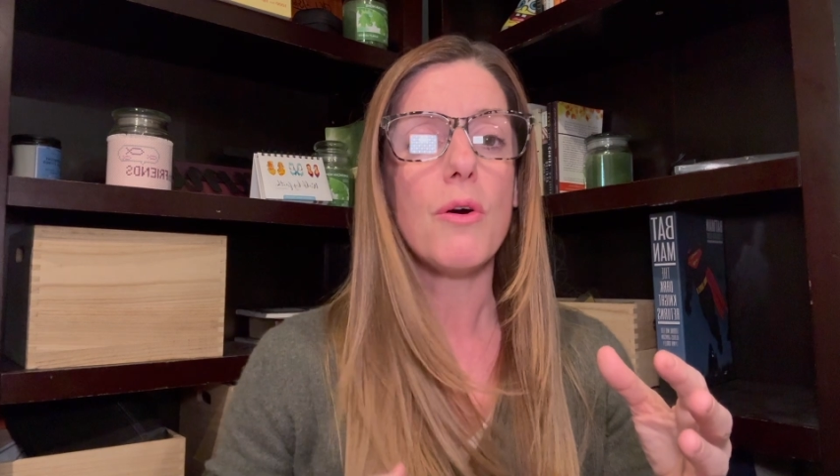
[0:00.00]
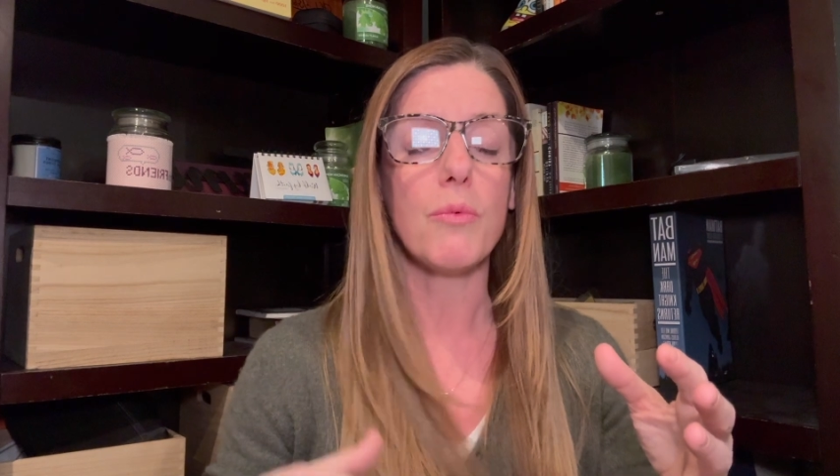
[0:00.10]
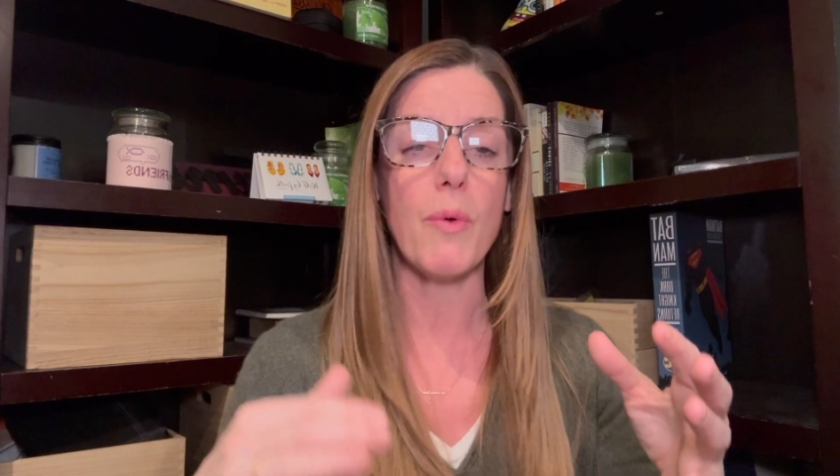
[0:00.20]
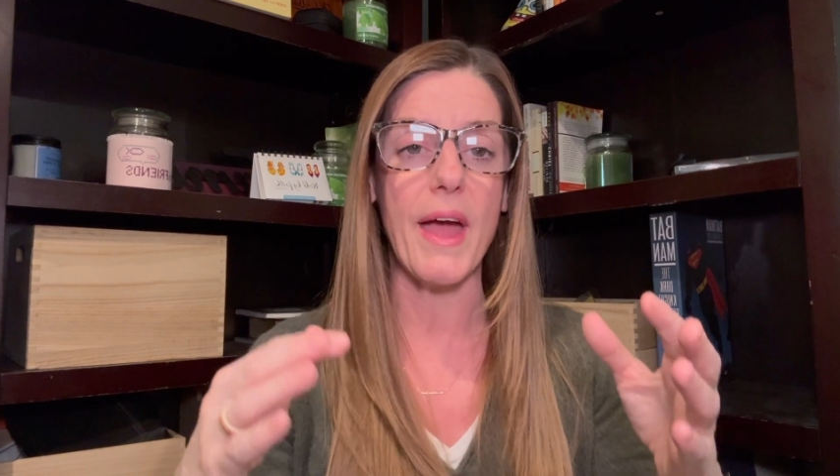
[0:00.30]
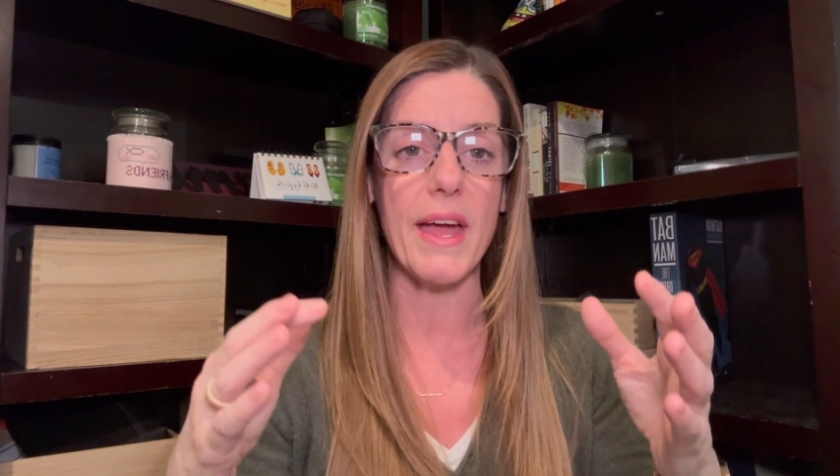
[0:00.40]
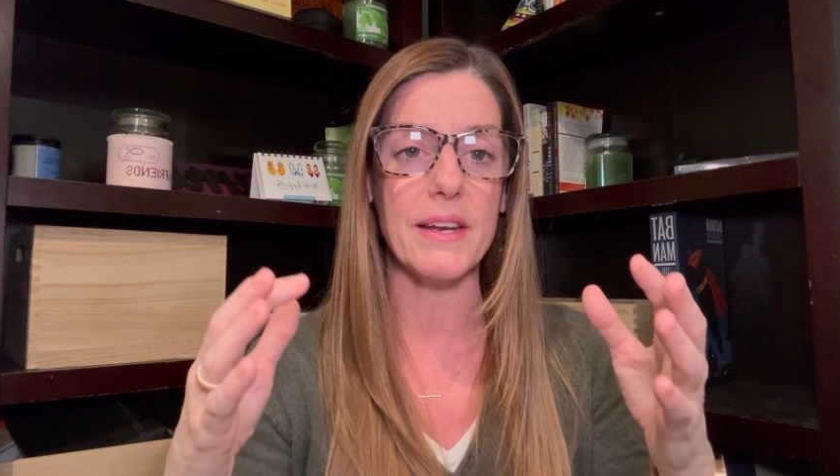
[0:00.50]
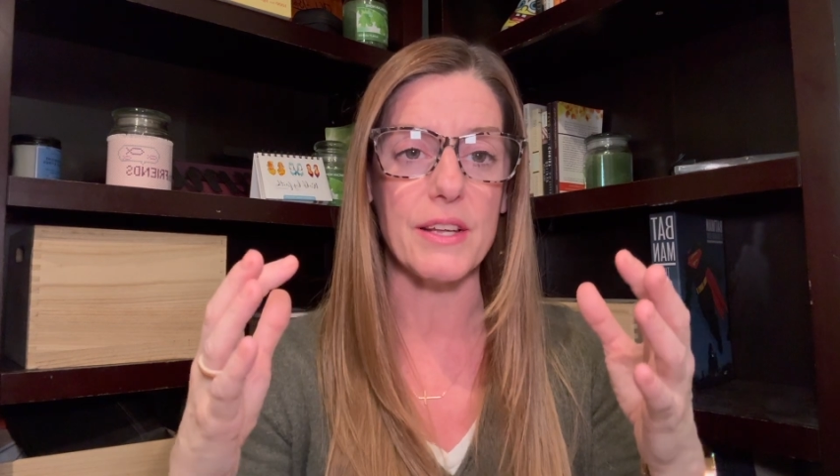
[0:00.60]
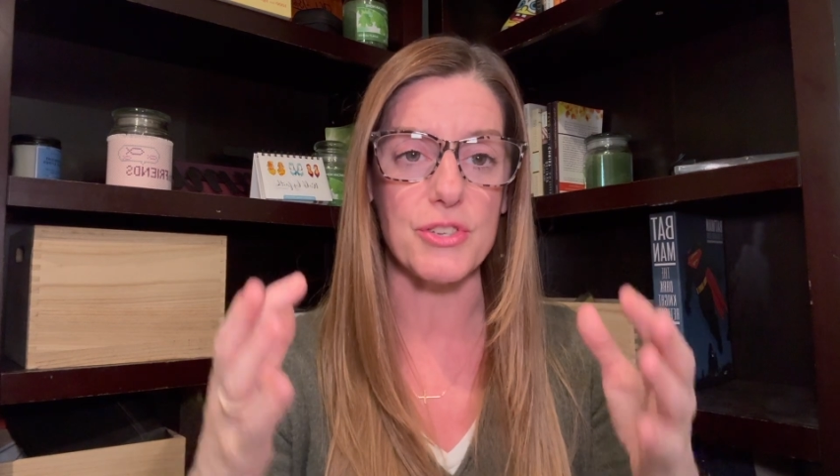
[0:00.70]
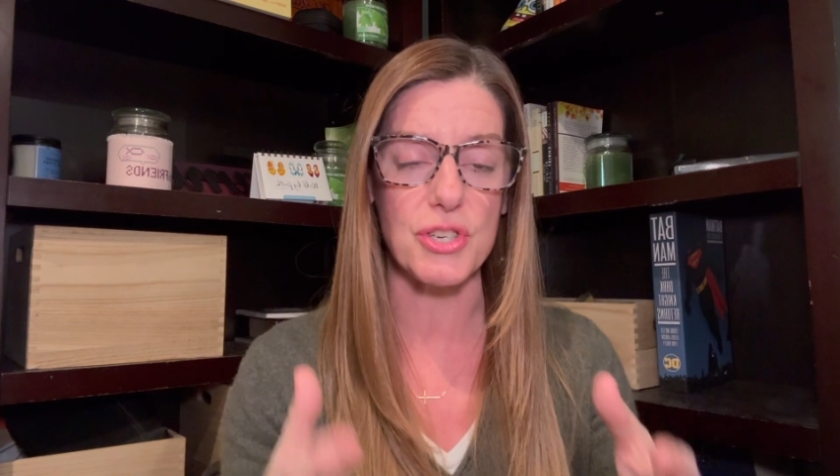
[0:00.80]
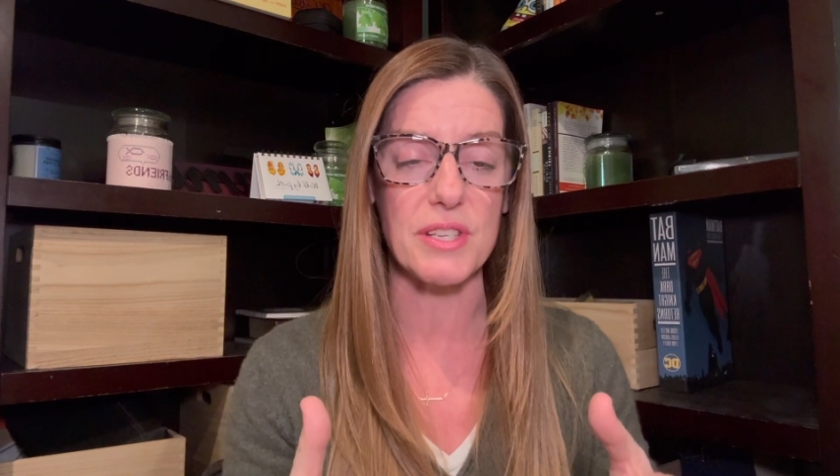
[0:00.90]

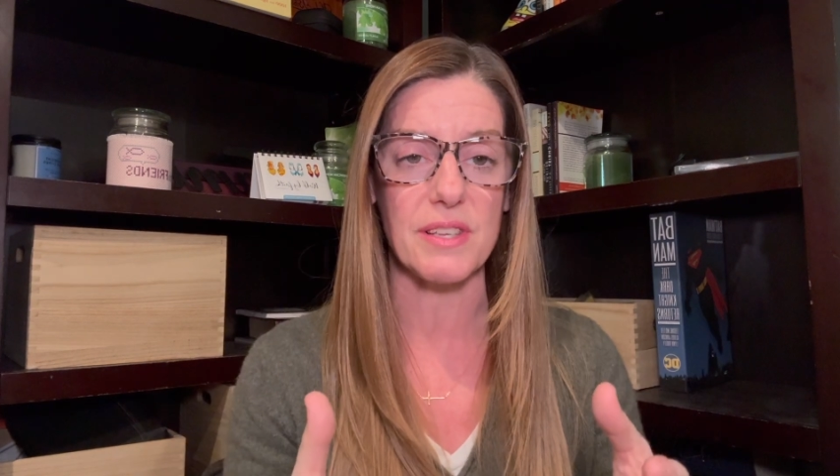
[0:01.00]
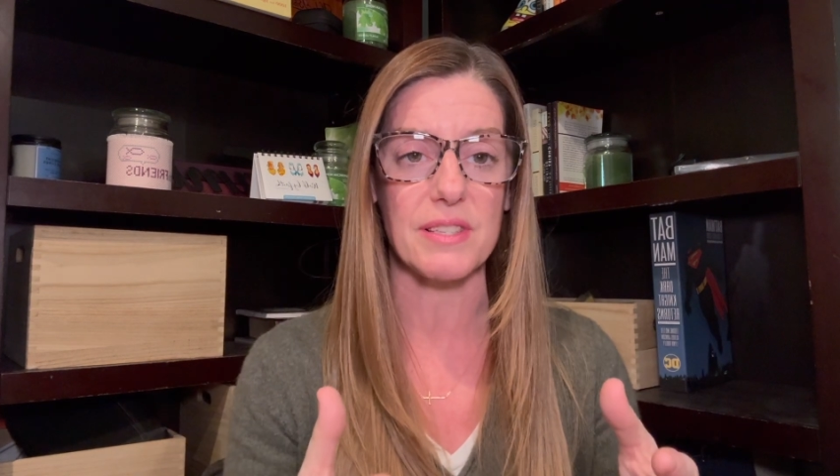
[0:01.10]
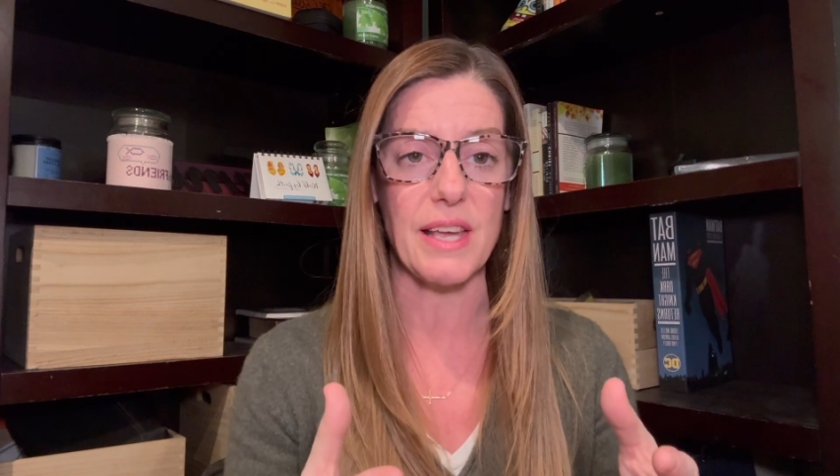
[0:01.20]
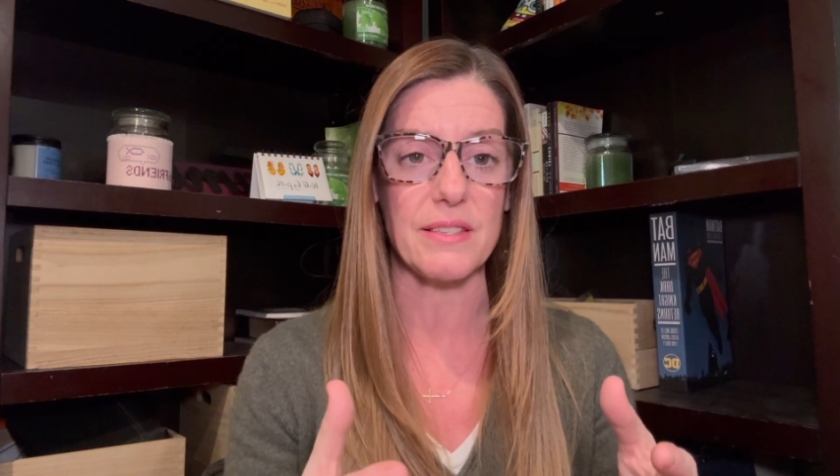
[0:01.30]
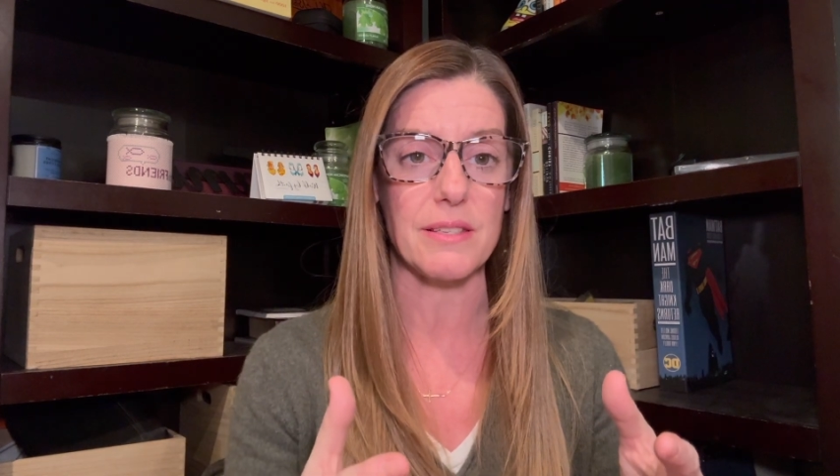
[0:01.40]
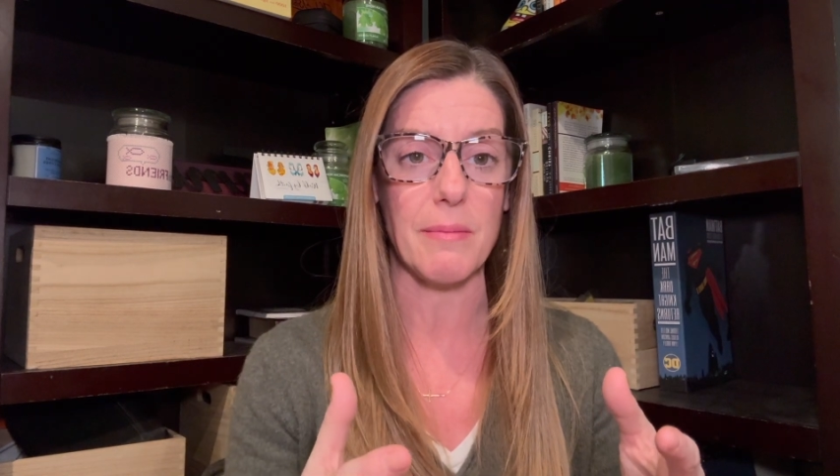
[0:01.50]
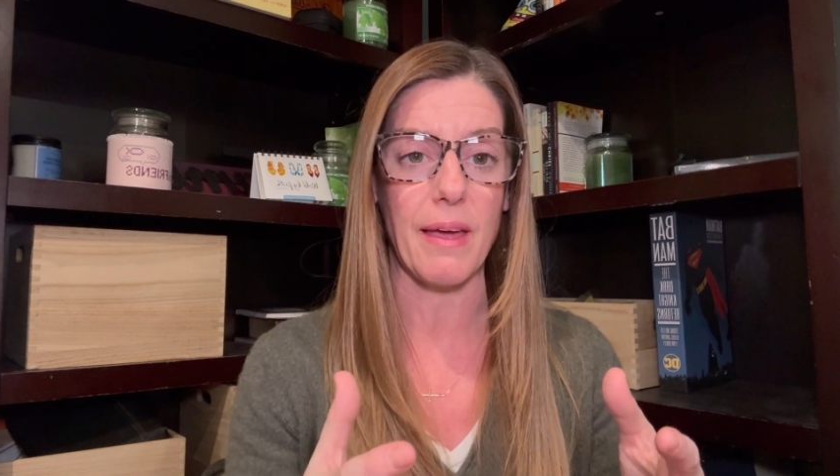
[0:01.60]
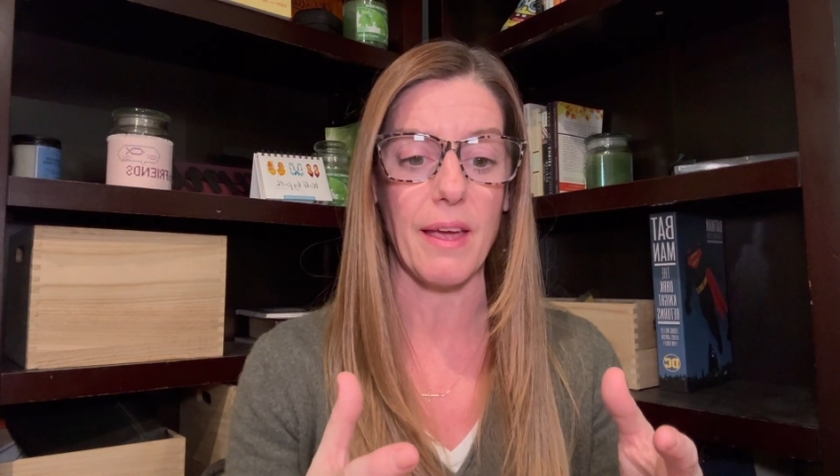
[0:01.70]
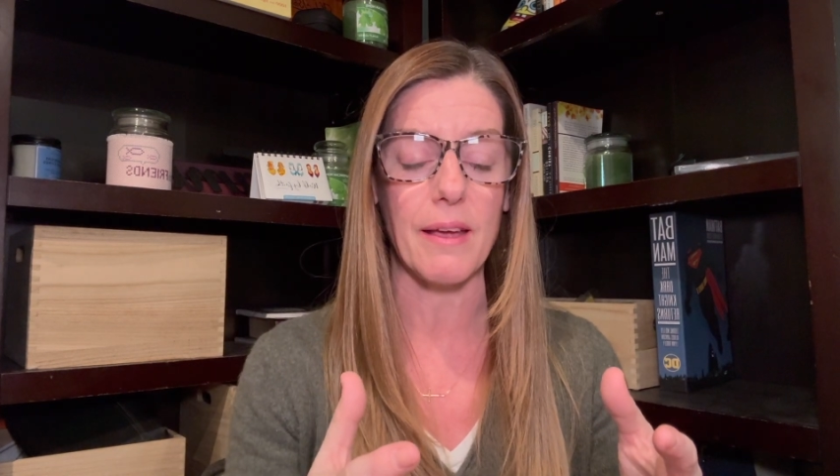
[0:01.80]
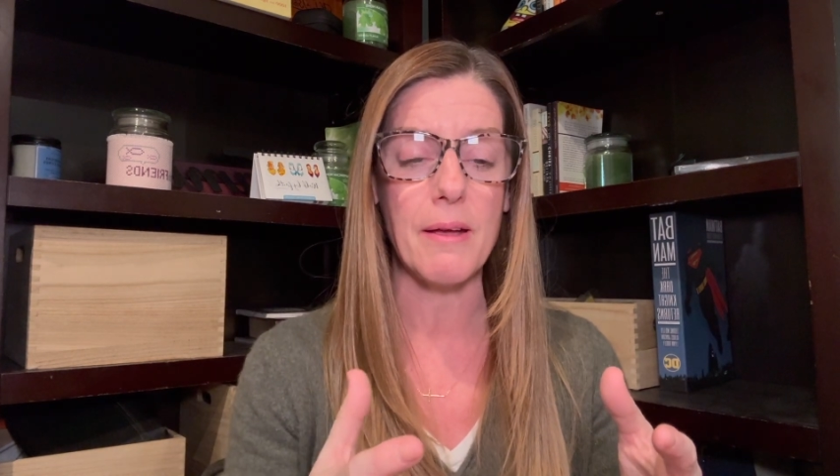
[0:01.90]
when Jesus says to
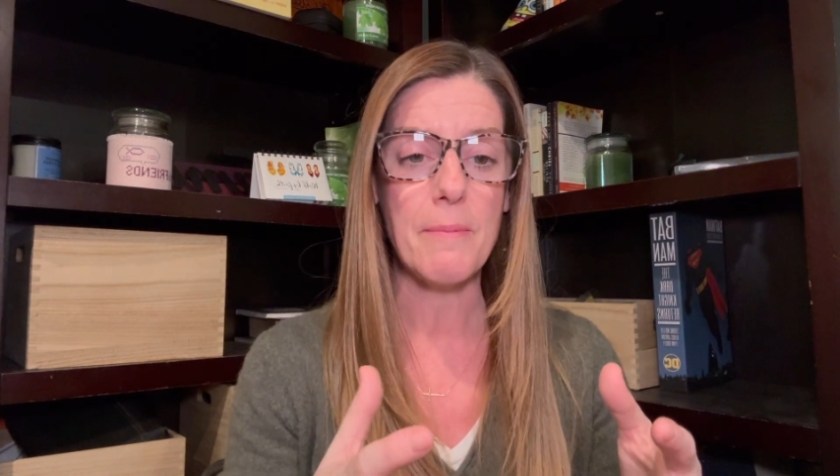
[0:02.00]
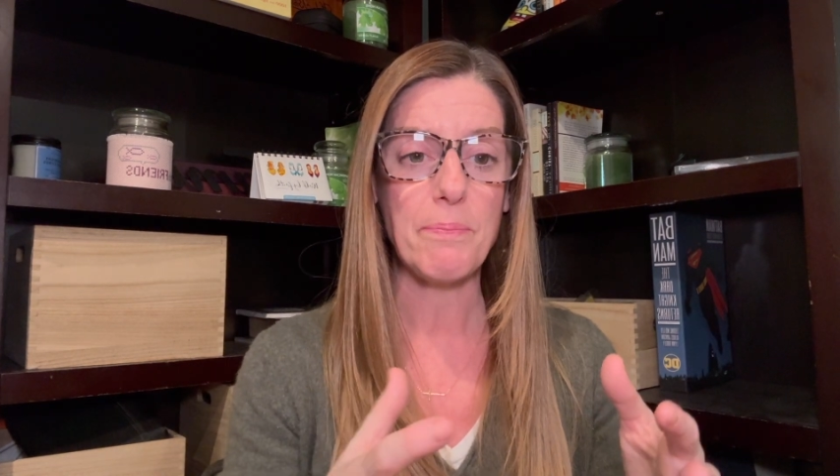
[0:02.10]
me,